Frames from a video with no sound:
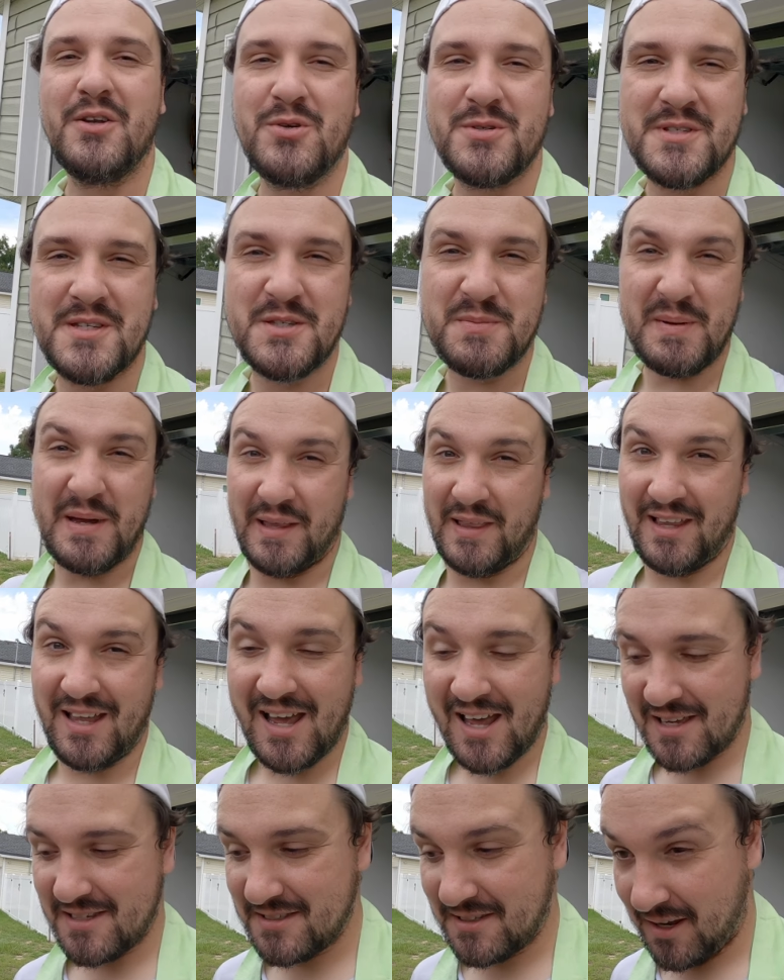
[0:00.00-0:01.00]
You know, since my
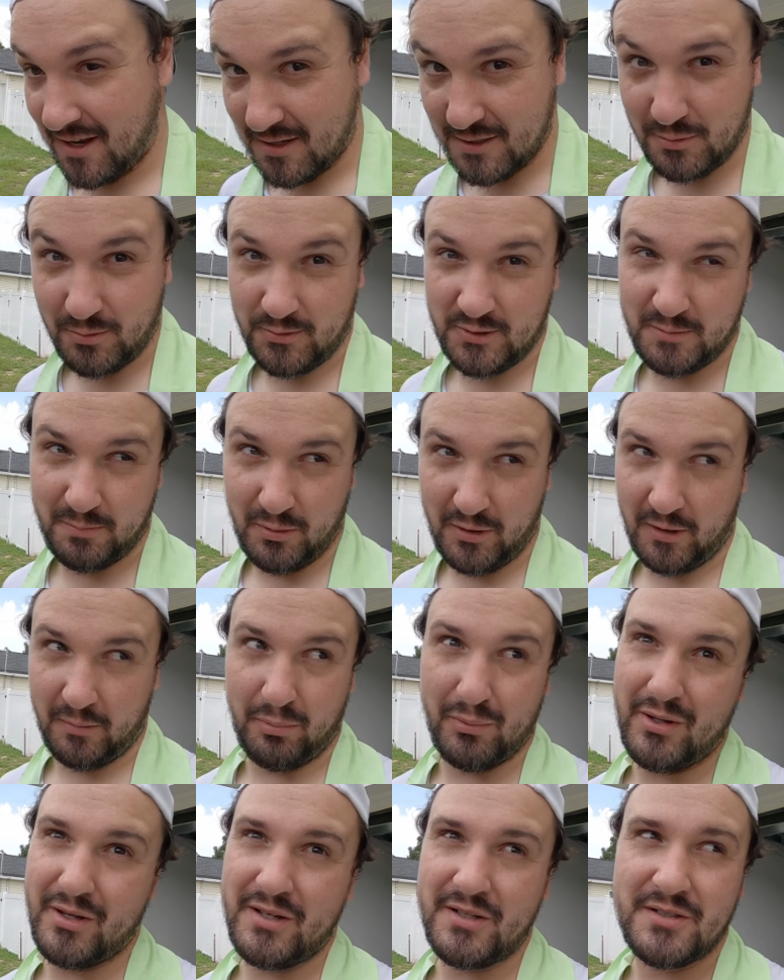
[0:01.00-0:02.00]
last test with spark
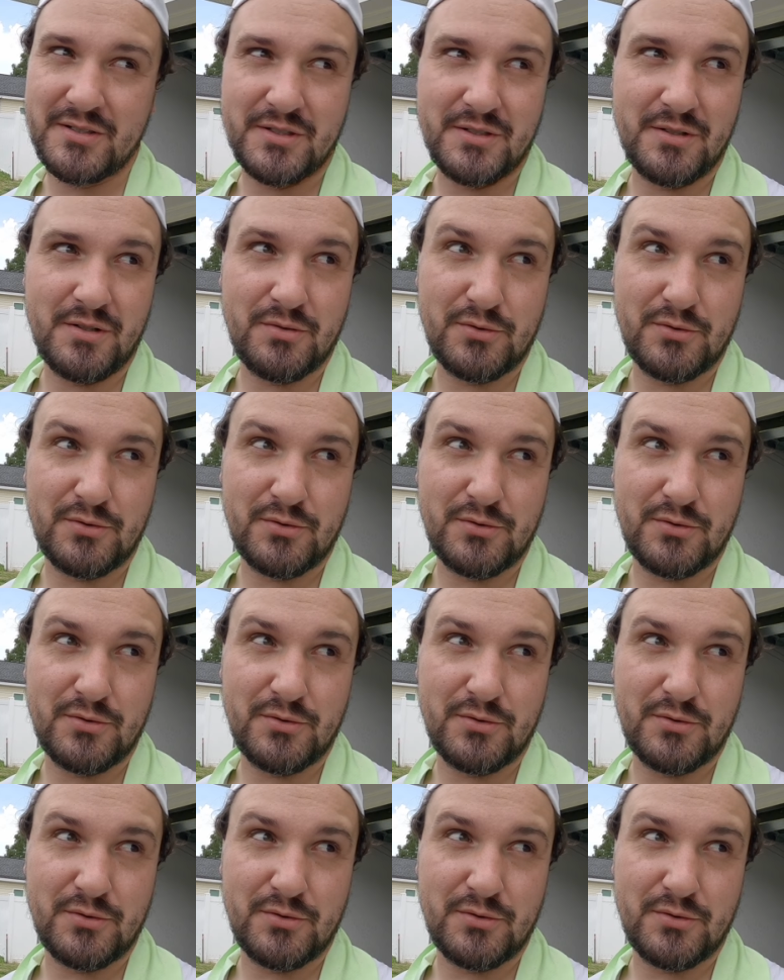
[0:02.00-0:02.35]
plugs, you